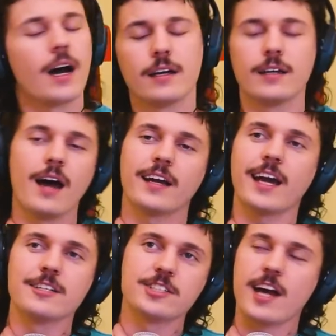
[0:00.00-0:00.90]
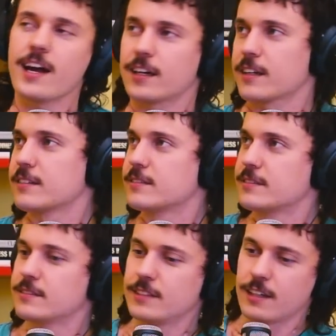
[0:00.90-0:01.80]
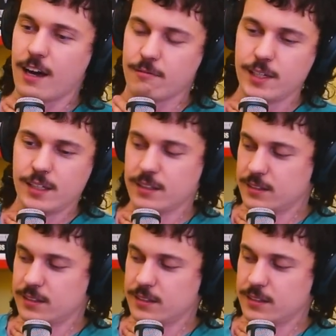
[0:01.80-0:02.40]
Not again, Jack. You got me.